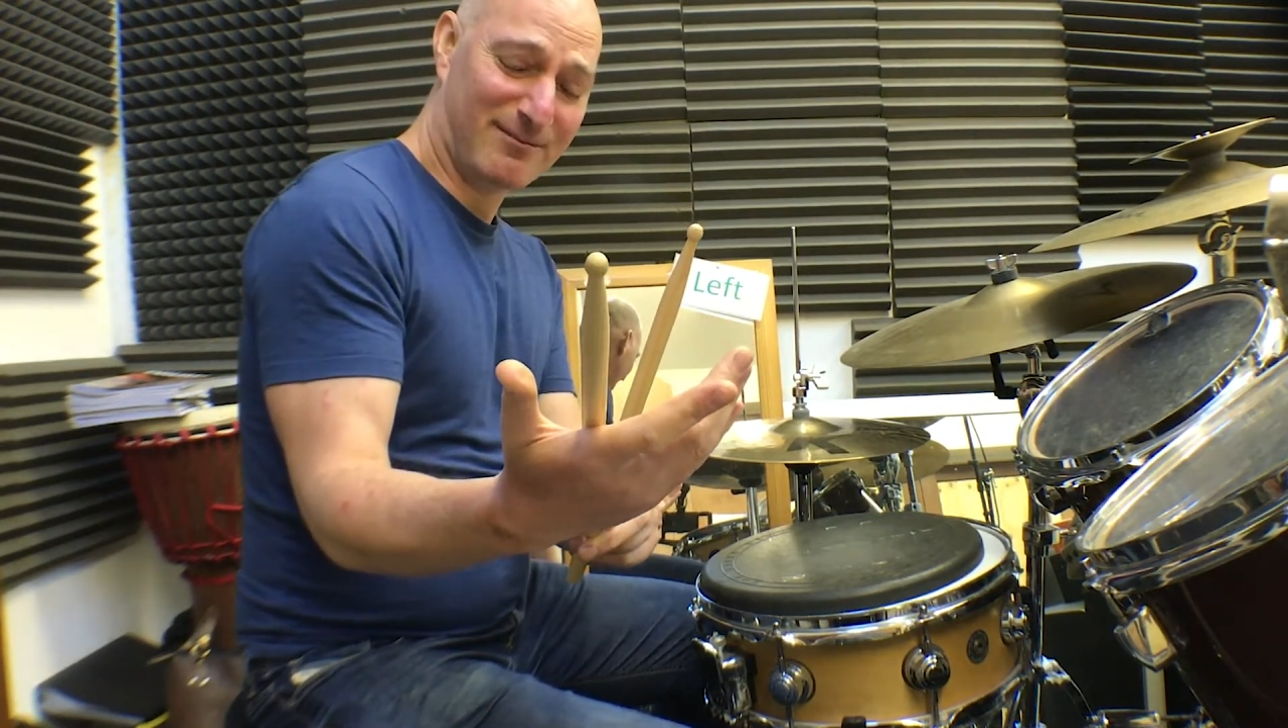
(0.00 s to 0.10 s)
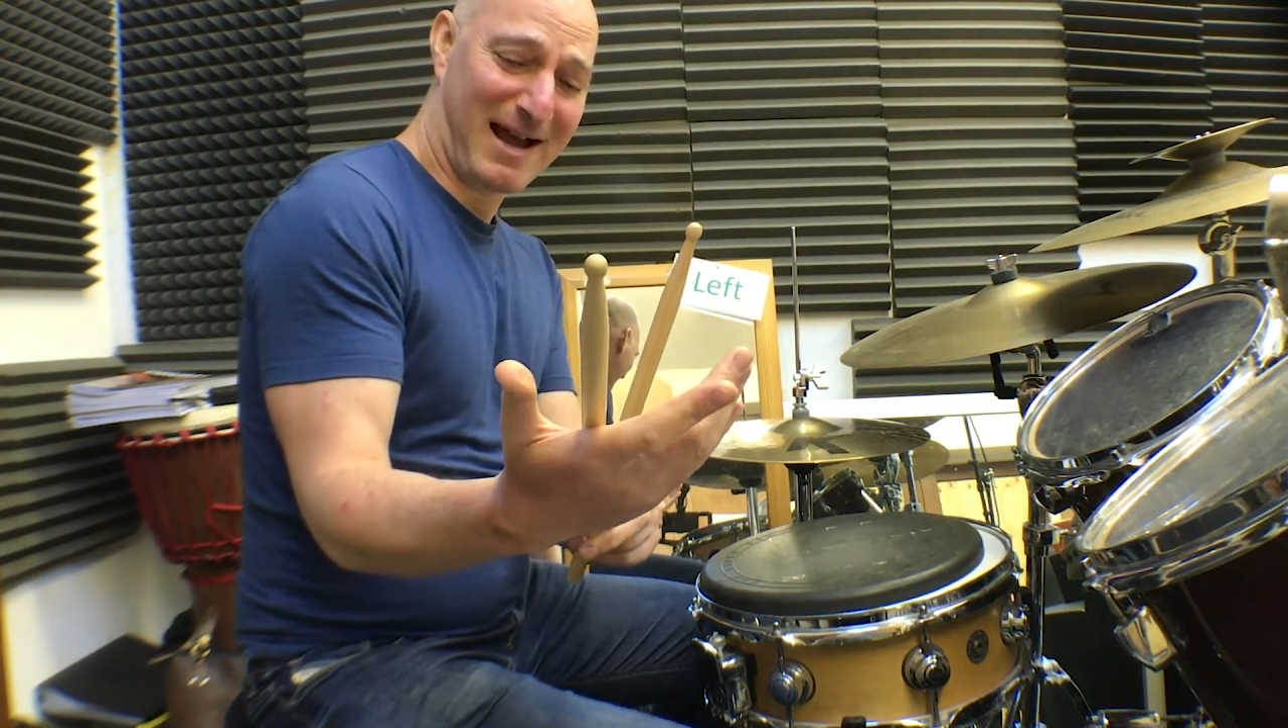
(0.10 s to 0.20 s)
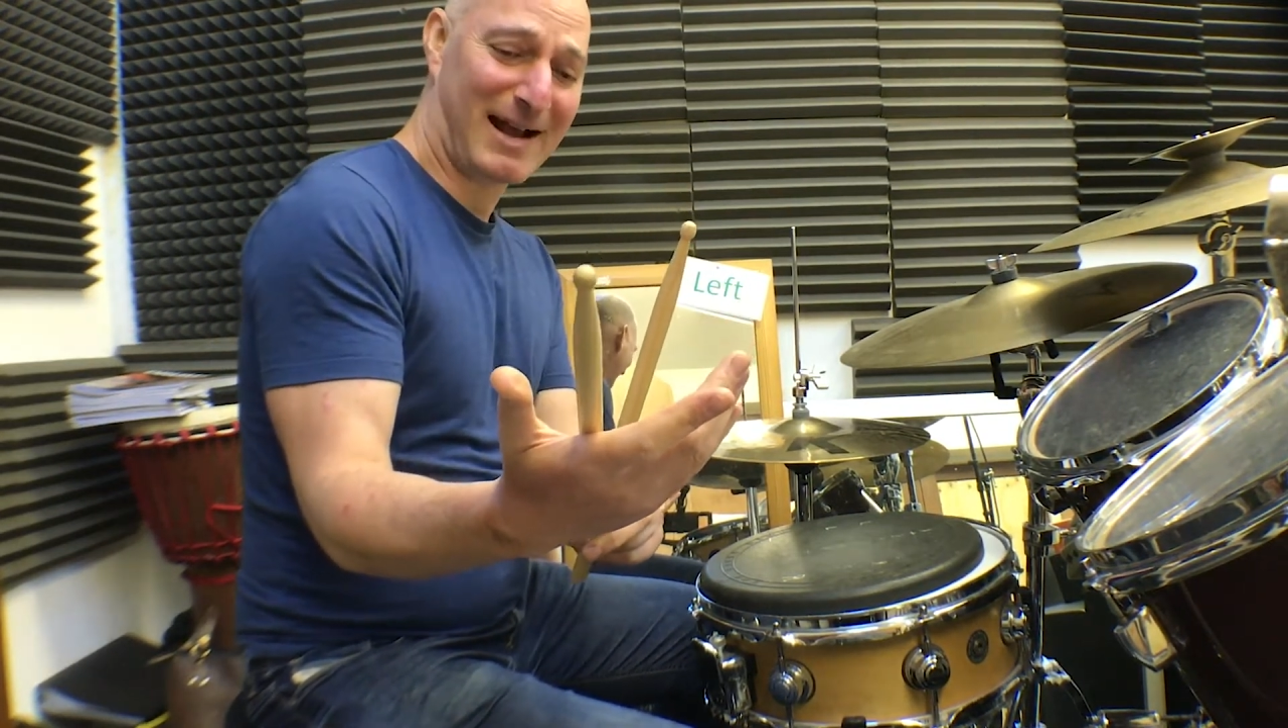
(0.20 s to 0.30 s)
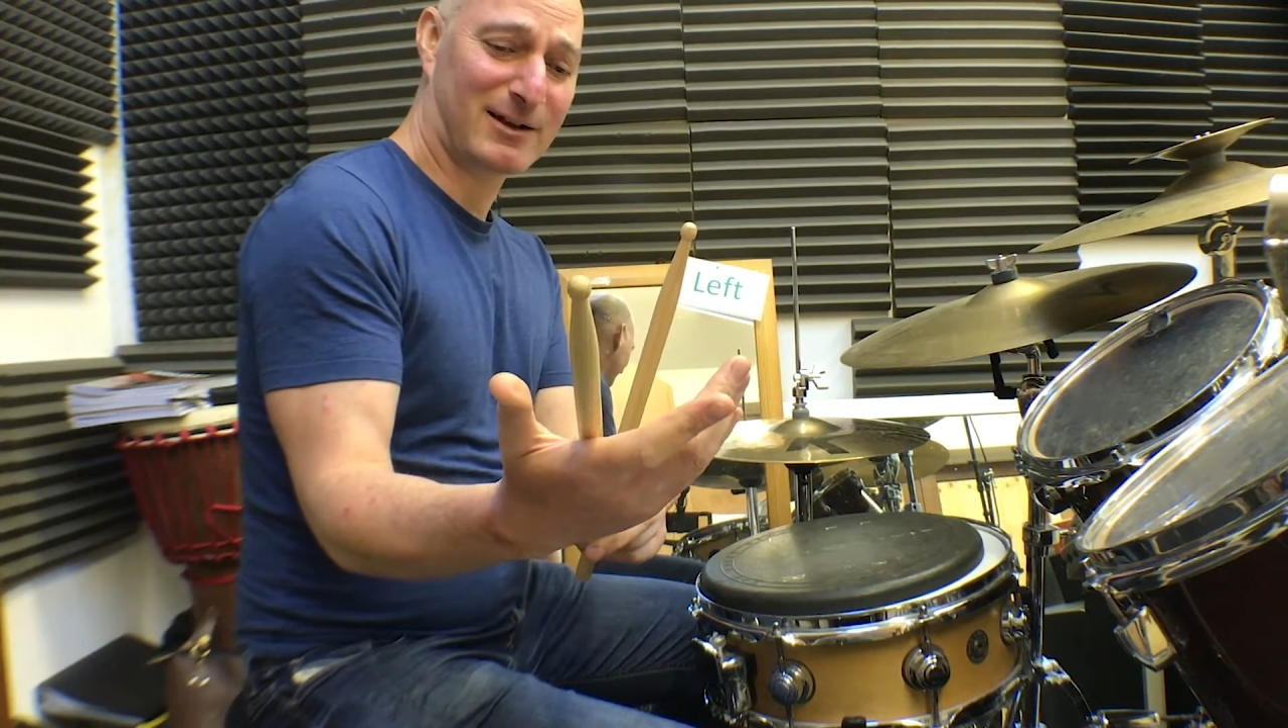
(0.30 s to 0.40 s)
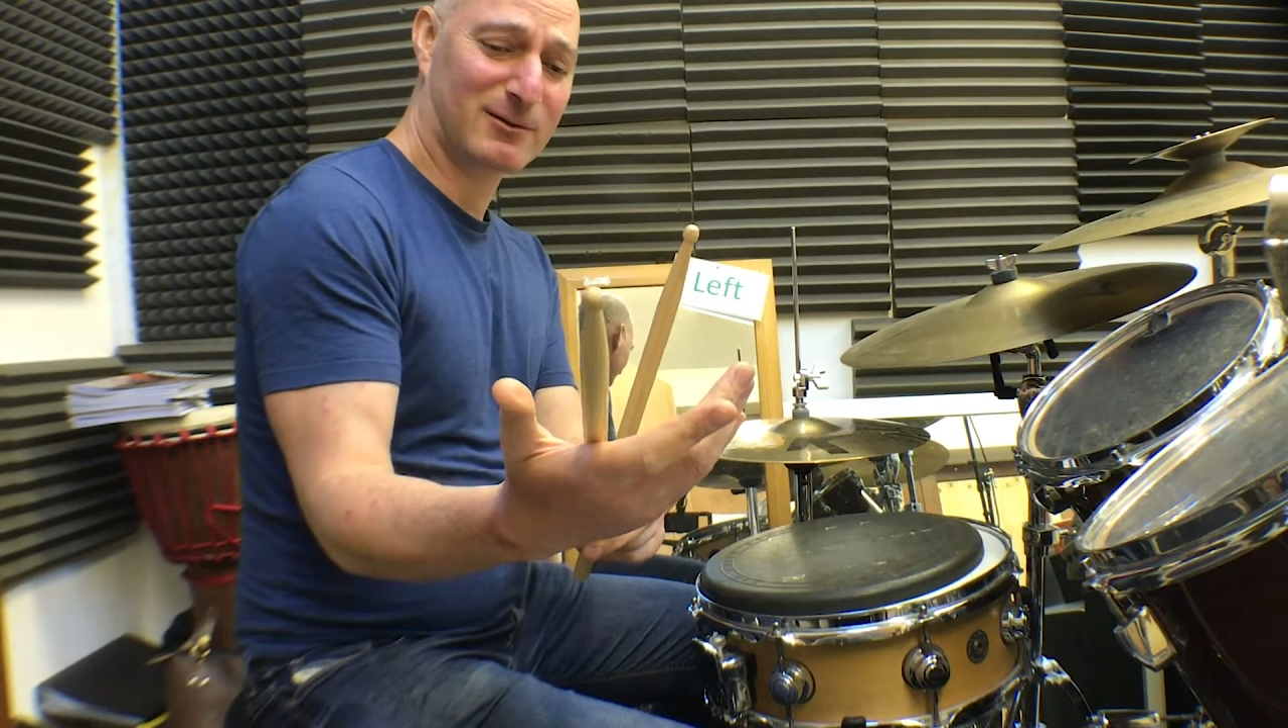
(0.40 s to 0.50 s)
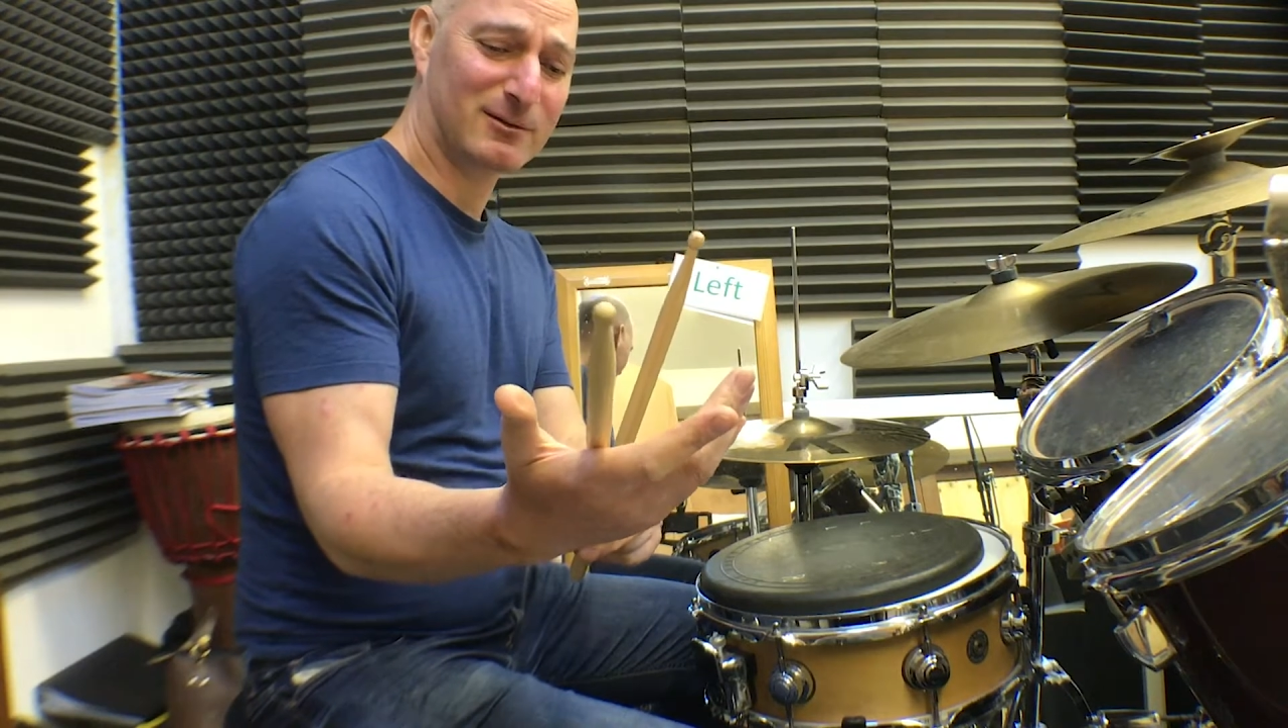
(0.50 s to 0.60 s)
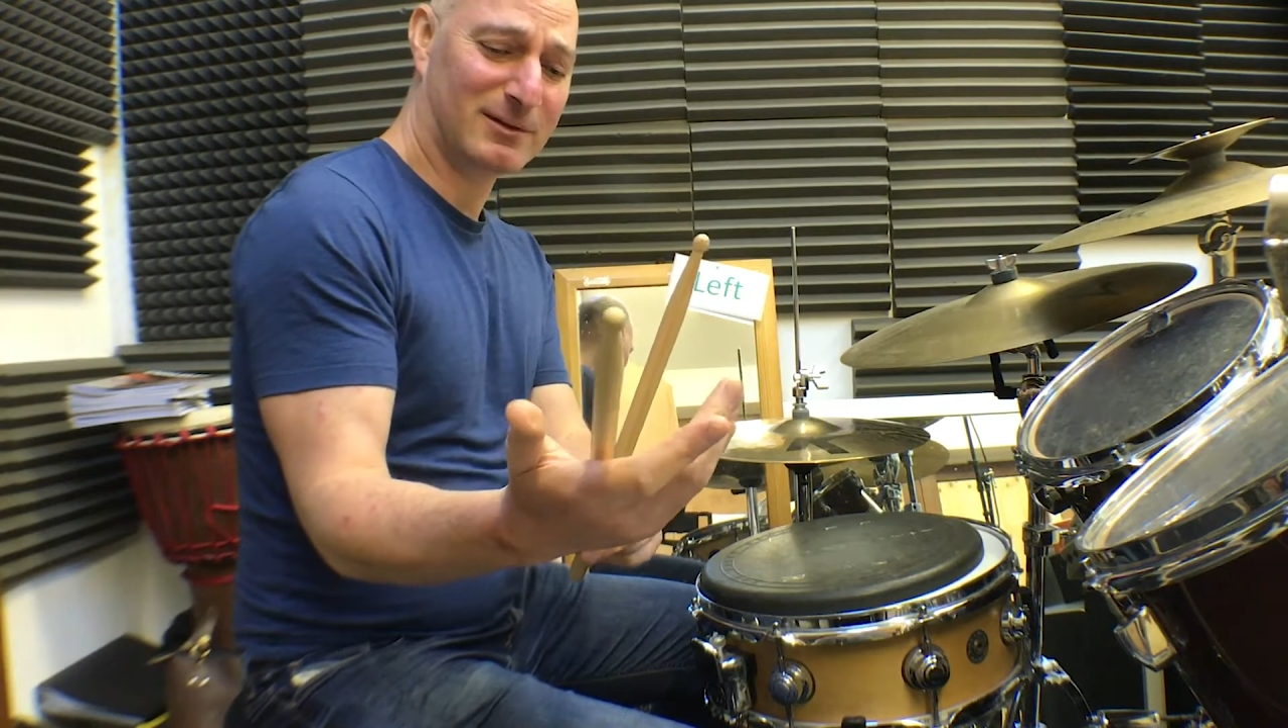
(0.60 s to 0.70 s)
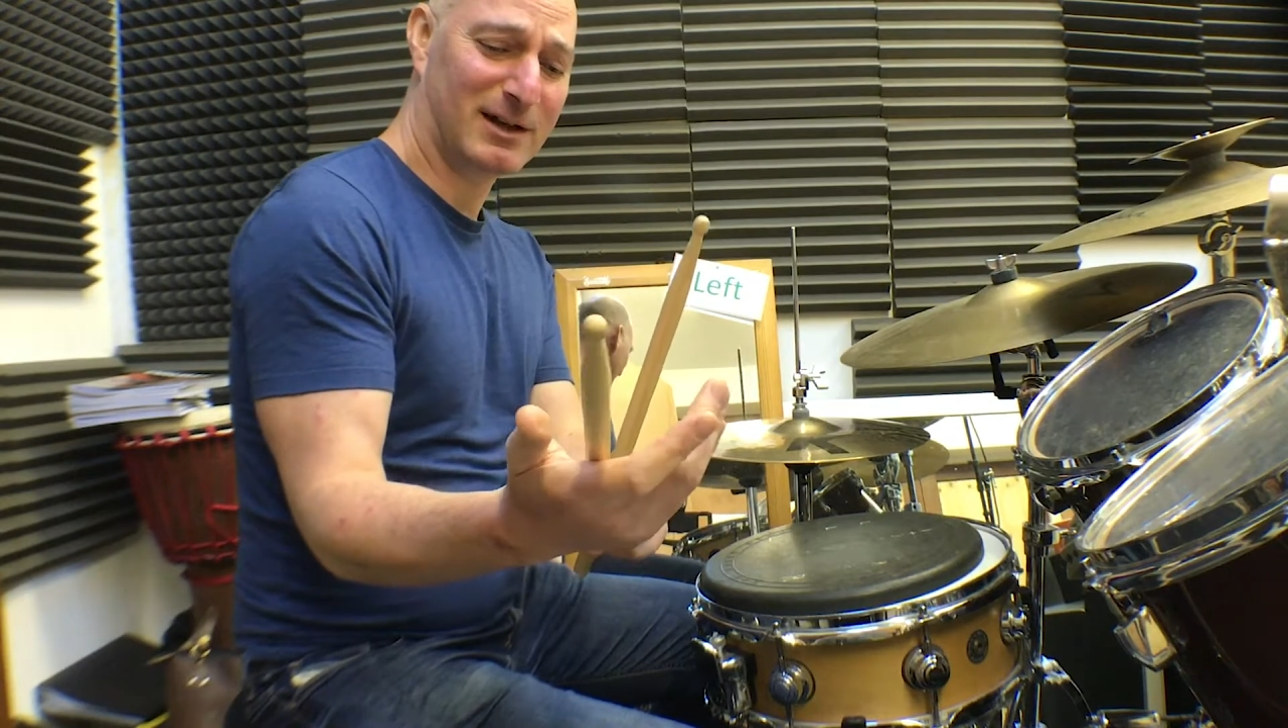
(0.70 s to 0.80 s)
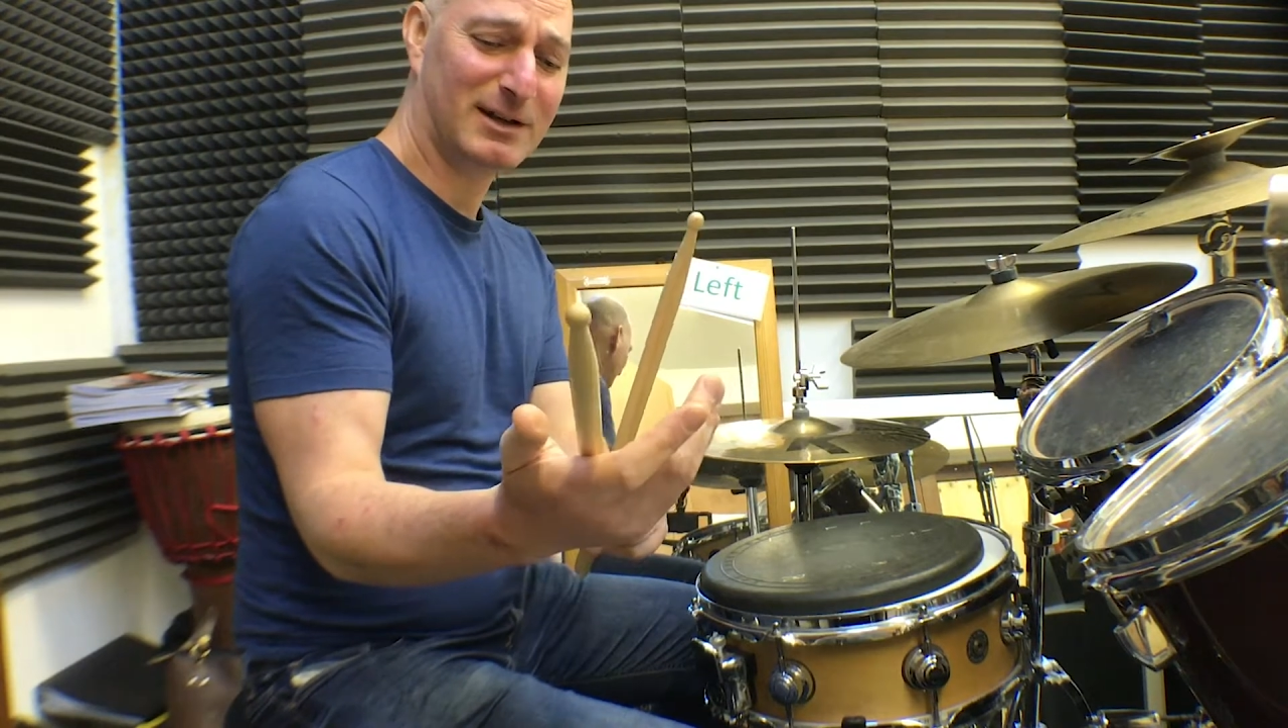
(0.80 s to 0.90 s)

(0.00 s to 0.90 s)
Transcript: angle in